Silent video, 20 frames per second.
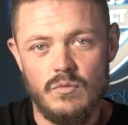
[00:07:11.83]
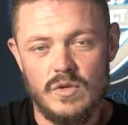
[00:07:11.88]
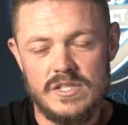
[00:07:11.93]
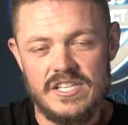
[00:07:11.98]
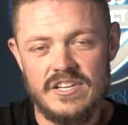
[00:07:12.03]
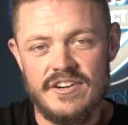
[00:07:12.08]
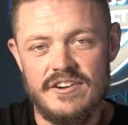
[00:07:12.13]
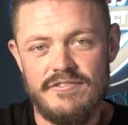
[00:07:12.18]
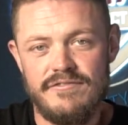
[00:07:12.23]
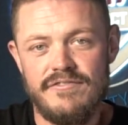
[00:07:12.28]
What's
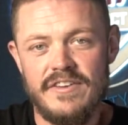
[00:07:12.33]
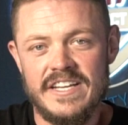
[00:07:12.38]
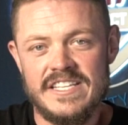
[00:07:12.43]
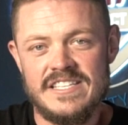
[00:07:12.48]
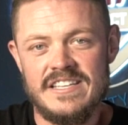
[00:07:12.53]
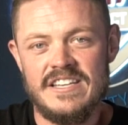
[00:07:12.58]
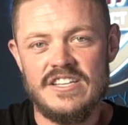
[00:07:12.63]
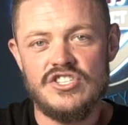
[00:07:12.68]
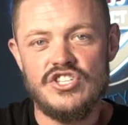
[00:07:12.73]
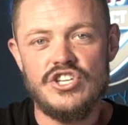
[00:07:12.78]
going to fix
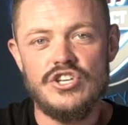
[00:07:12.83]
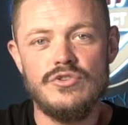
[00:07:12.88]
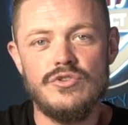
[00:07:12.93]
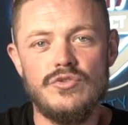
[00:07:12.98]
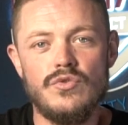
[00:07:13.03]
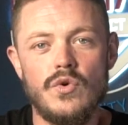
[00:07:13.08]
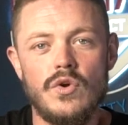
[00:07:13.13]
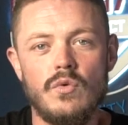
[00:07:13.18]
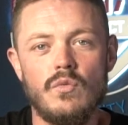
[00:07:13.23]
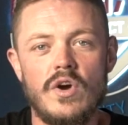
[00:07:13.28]
it is you
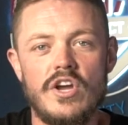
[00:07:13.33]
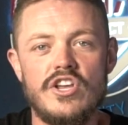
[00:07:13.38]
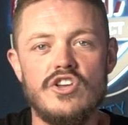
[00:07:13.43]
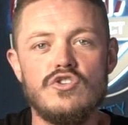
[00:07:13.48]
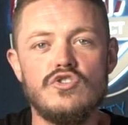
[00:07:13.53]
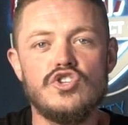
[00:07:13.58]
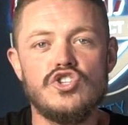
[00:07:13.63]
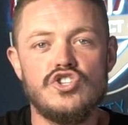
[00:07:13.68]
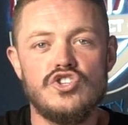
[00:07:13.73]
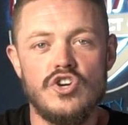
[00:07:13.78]
doing what
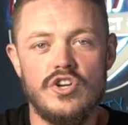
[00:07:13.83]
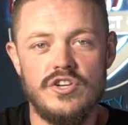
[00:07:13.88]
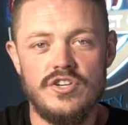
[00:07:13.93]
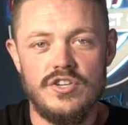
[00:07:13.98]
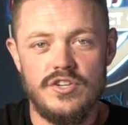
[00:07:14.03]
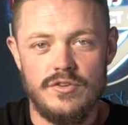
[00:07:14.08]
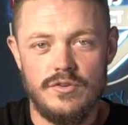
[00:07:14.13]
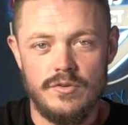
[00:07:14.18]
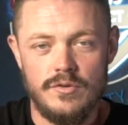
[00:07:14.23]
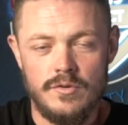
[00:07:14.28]
you should
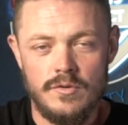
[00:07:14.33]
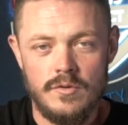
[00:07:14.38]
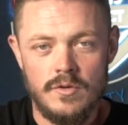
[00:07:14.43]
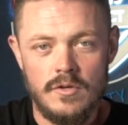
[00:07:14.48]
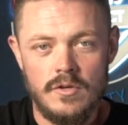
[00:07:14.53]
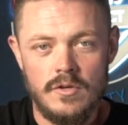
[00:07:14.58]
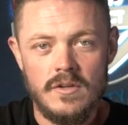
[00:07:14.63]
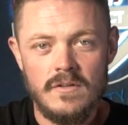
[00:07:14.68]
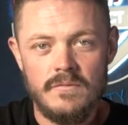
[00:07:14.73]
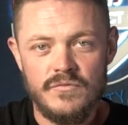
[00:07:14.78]
do
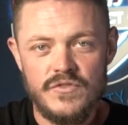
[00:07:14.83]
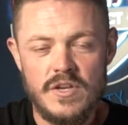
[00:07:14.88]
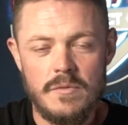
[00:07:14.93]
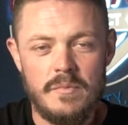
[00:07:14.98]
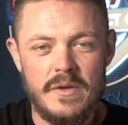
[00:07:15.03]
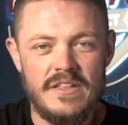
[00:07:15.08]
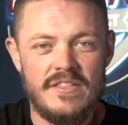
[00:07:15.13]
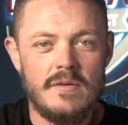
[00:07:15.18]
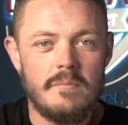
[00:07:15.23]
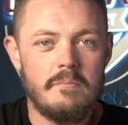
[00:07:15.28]
to
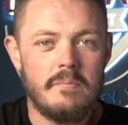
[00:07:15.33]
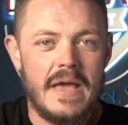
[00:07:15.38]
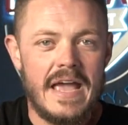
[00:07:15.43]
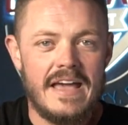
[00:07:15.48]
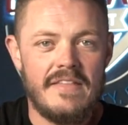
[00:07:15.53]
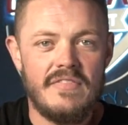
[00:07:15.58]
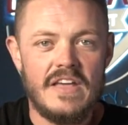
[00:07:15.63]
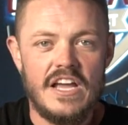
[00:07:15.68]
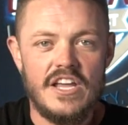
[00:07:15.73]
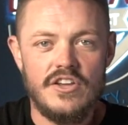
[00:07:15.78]
be the
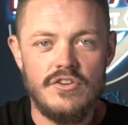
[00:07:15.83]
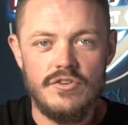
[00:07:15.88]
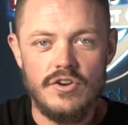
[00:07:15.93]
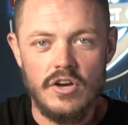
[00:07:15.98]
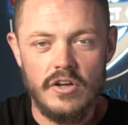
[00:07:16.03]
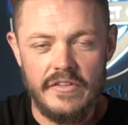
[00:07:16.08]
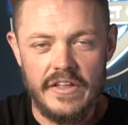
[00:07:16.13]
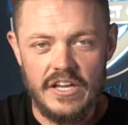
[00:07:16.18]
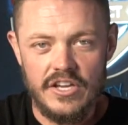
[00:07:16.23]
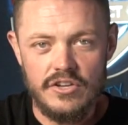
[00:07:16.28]
man that you
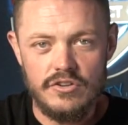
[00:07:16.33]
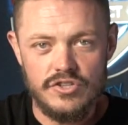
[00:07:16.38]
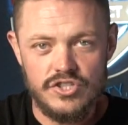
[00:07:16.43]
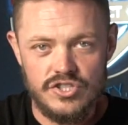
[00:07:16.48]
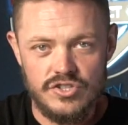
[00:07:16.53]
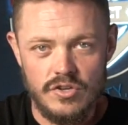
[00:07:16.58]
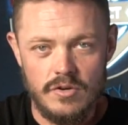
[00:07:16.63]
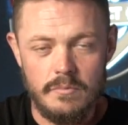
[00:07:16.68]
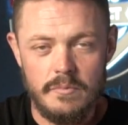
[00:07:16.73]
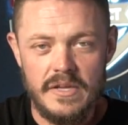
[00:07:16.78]
know that you
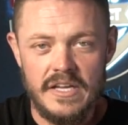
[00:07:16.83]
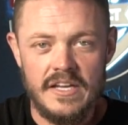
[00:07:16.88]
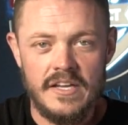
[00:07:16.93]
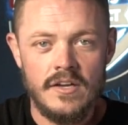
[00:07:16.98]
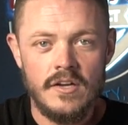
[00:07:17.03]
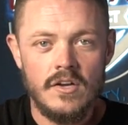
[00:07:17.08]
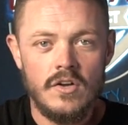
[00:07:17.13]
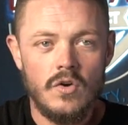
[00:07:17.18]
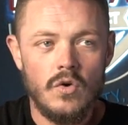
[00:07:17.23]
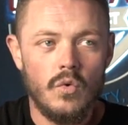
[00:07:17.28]
should
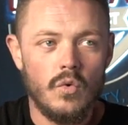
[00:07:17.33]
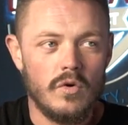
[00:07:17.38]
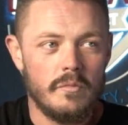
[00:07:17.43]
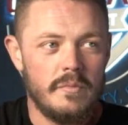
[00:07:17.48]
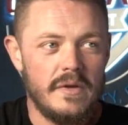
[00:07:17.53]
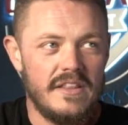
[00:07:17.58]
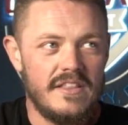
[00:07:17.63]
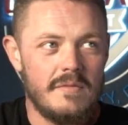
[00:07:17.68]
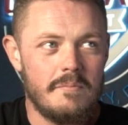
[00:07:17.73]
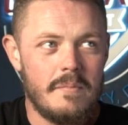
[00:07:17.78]
be, or
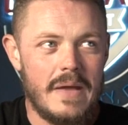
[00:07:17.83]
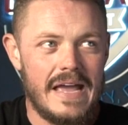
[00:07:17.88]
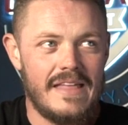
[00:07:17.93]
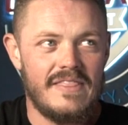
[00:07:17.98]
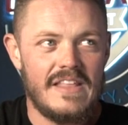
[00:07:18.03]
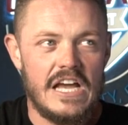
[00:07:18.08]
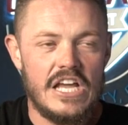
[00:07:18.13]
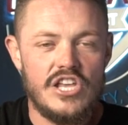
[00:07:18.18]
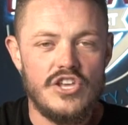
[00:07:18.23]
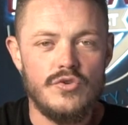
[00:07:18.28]
be the man
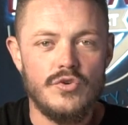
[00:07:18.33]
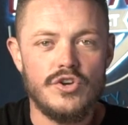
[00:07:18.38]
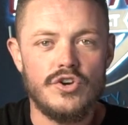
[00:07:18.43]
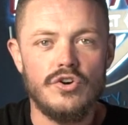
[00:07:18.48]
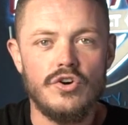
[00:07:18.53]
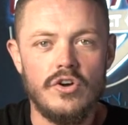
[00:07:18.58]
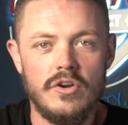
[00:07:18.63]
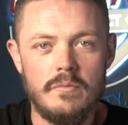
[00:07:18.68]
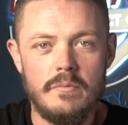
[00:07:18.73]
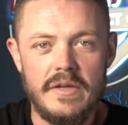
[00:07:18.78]
that you
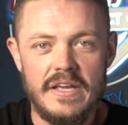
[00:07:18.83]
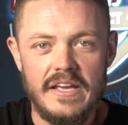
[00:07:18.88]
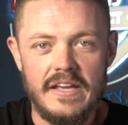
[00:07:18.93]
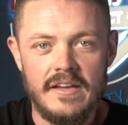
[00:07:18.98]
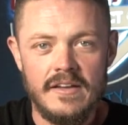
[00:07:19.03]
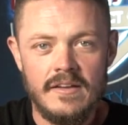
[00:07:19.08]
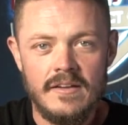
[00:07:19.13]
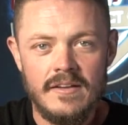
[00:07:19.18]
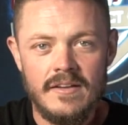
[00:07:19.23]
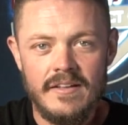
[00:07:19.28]
could
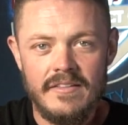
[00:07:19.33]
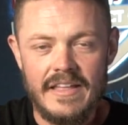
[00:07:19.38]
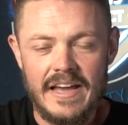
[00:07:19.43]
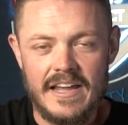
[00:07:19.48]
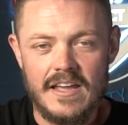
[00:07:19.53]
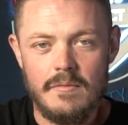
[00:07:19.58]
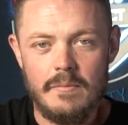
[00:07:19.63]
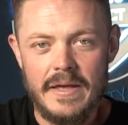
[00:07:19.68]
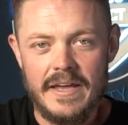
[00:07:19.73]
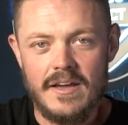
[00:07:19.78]
be,
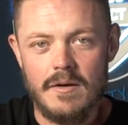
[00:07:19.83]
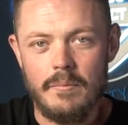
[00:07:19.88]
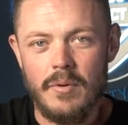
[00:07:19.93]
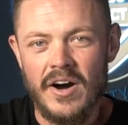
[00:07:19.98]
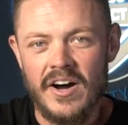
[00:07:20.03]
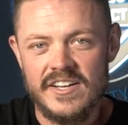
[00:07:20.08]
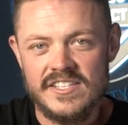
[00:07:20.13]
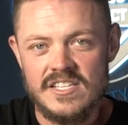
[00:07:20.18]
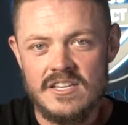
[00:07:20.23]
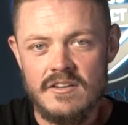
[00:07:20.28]
that can make a
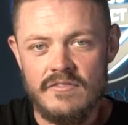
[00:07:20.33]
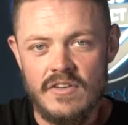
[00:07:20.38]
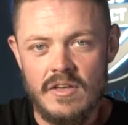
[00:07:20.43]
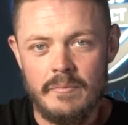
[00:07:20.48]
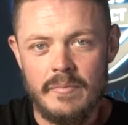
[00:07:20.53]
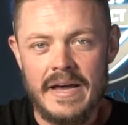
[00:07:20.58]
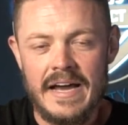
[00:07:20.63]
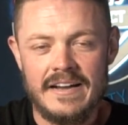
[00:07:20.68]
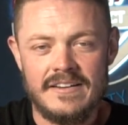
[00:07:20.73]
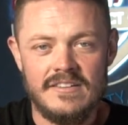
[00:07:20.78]
positive
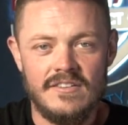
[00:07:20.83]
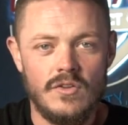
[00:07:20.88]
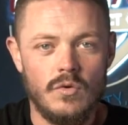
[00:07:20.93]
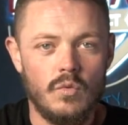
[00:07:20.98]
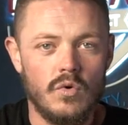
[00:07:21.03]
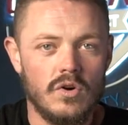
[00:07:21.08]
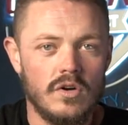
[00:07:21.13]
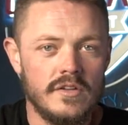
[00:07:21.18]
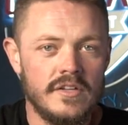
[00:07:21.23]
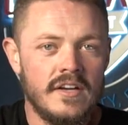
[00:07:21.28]
impact in the
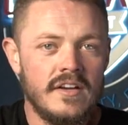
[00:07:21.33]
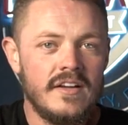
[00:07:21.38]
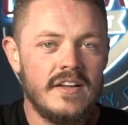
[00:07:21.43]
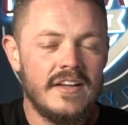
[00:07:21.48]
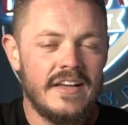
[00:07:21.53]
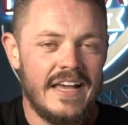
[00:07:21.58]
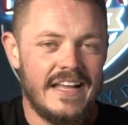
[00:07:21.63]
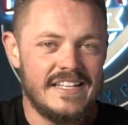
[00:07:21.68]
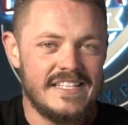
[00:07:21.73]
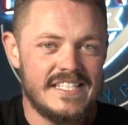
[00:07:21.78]
world
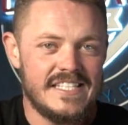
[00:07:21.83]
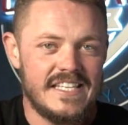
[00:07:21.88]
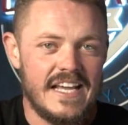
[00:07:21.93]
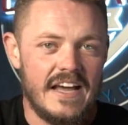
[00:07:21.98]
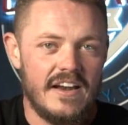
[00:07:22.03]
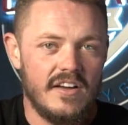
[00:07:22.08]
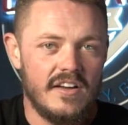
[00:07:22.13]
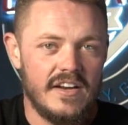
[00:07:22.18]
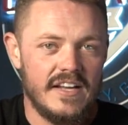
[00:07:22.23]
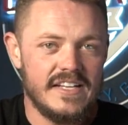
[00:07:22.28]
and
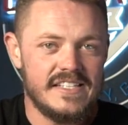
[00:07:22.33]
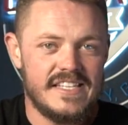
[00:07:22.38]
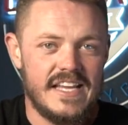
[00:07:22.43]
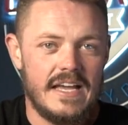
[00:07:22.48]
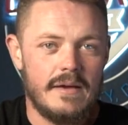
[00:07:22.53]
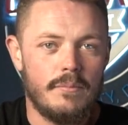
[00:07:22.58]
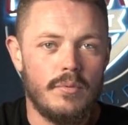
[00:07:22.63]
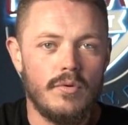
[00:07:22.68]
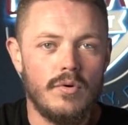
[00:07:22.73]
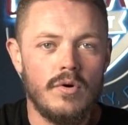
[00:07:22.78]
set an
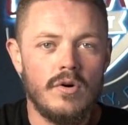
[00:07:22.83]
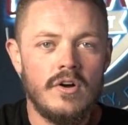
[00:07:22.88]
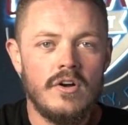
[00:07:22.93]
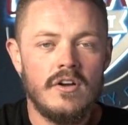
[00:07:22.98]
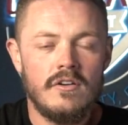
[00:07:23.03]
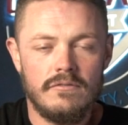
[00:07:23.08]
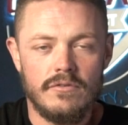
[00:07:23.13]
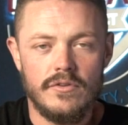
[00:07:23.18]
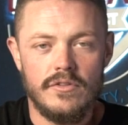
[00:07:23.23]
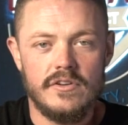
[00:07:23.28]
example
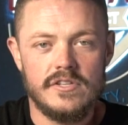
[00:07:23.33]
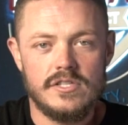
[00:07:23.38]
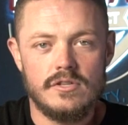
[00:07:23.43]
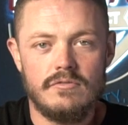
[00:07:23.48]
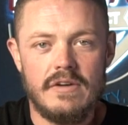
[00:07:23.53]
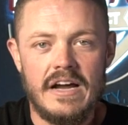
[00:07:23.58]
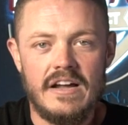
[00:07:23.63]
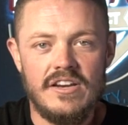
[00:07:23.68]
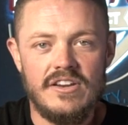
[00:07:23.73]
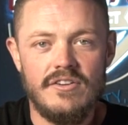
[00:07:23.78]
for those
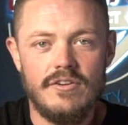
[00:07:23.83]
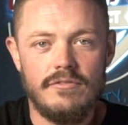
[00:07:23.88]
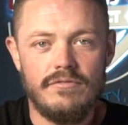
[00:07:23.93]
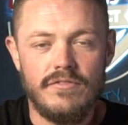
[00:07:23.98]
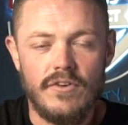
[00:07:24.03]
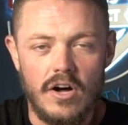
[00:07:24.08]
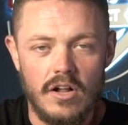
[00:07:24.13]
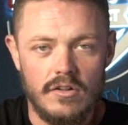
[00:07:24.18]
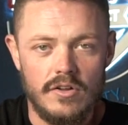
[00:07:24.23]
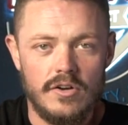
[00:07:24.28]
around you to
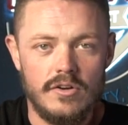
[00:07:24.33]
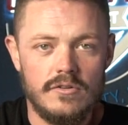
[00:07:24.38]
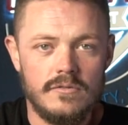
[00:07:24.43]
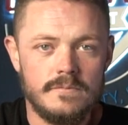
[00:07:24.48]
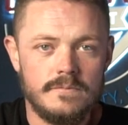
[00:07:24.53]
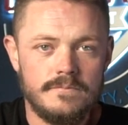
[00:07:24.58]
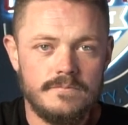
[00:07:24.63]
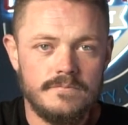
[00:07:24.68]
follow.